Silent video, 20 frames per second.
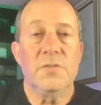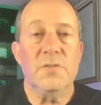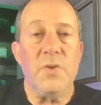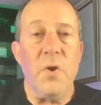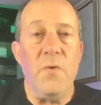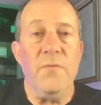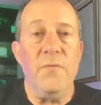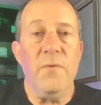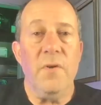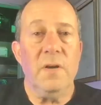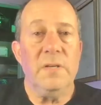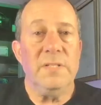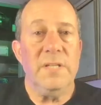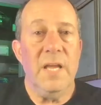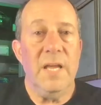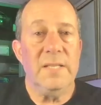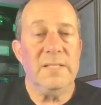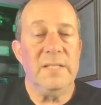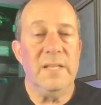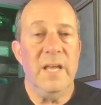So far,
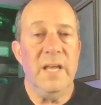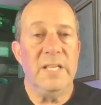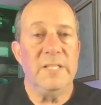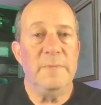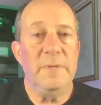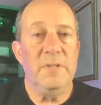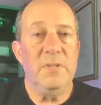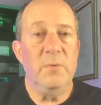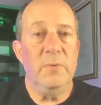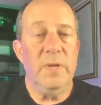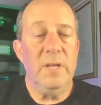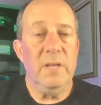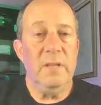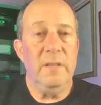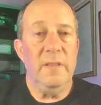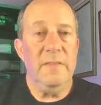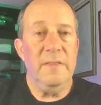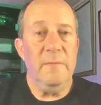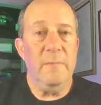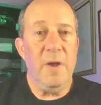Tesla has been doing
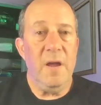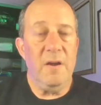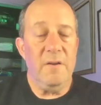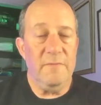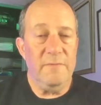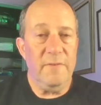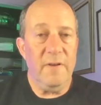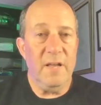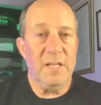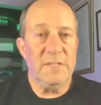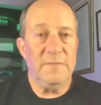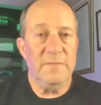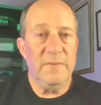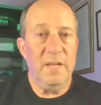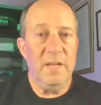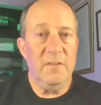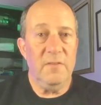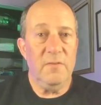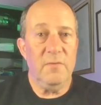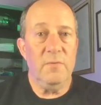lithium iron
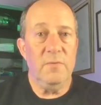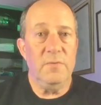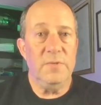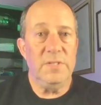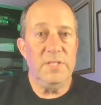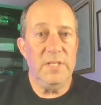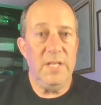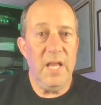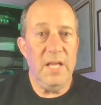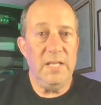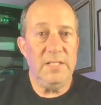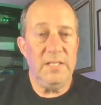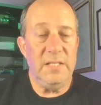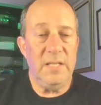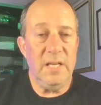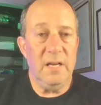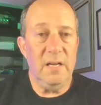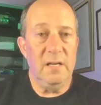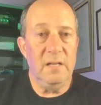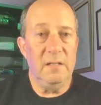phosphate through
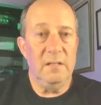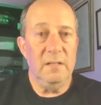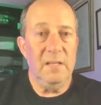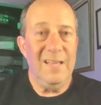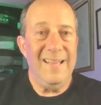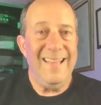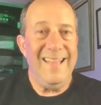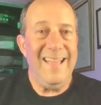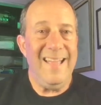CATL,